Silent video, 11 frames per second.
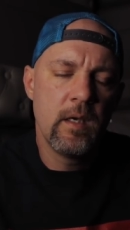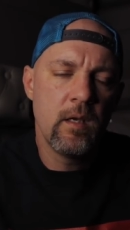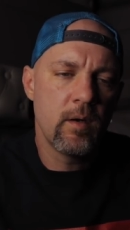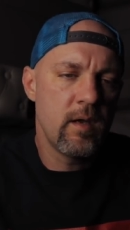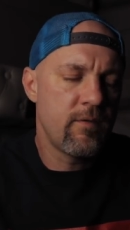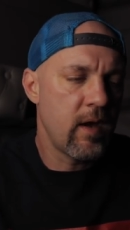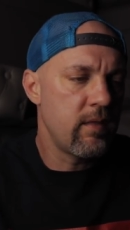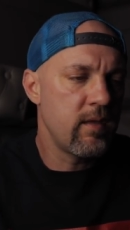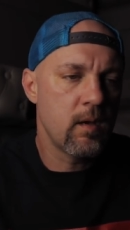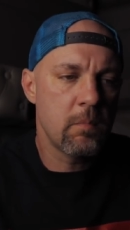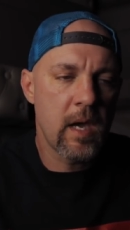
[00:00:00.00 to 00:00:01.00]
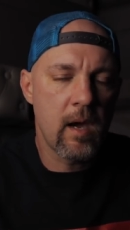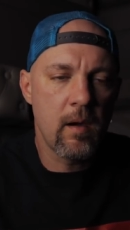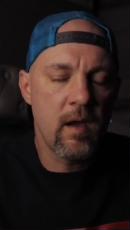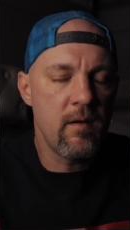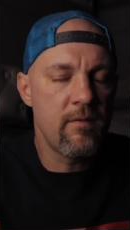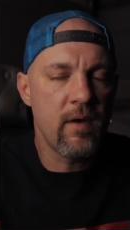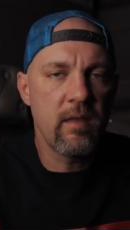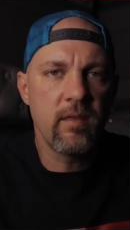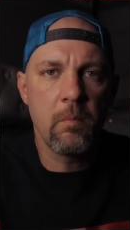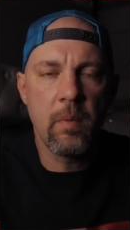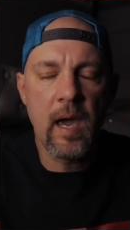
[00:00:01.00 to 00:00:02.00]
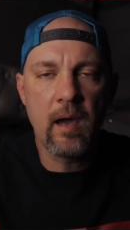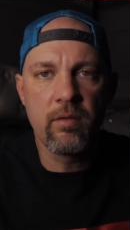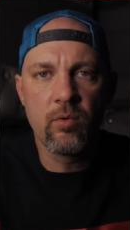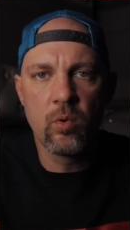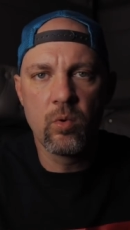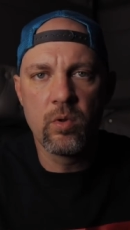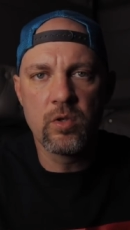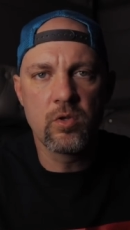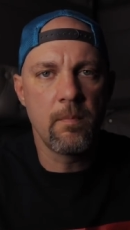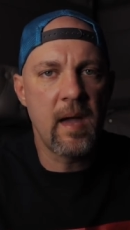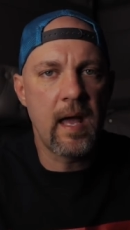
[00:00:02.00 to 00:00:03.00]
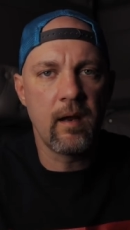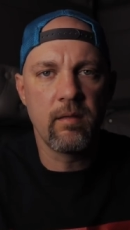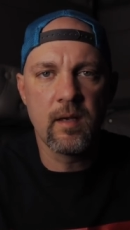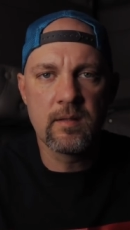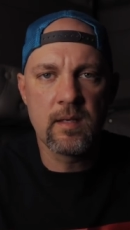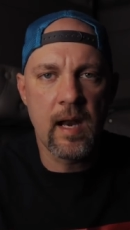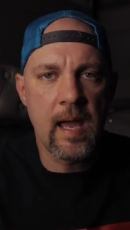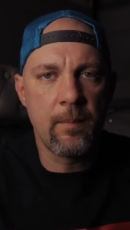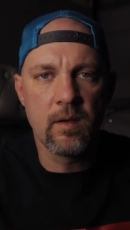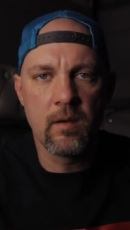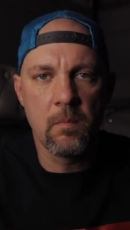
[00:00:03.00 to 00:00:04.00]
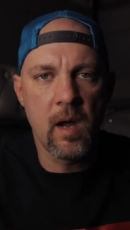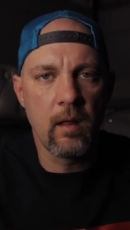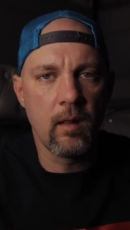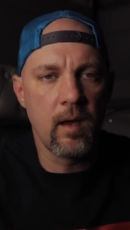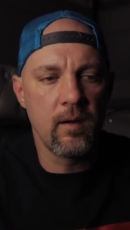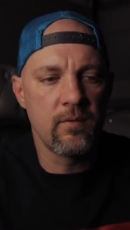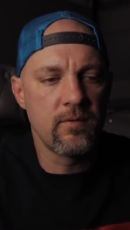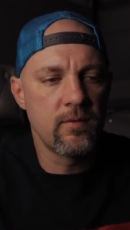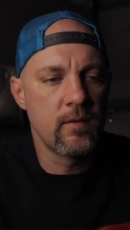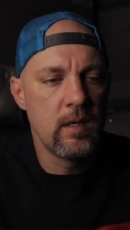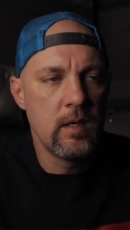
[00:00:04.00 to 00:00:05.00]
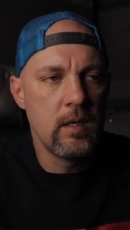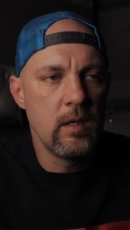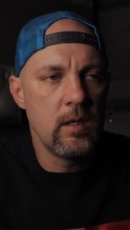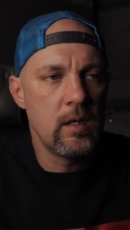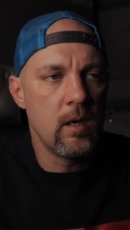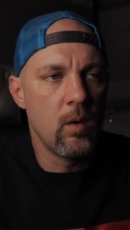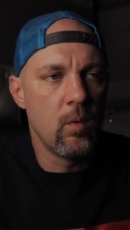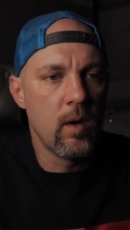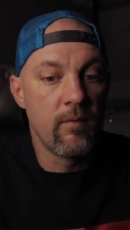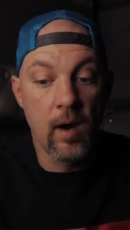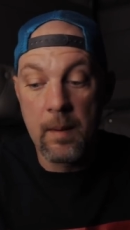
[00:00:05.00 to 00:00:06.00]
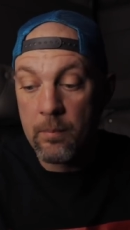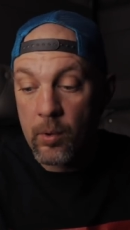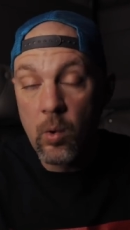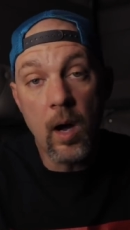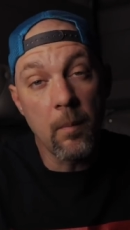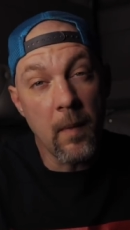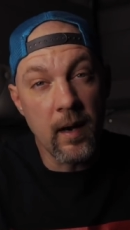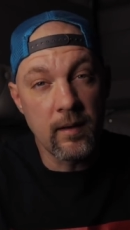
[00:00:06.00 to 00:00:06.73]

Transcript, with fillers: you know, if I think about, if I think back through the traumatic things that happened in my life, you know, whenever I blew out my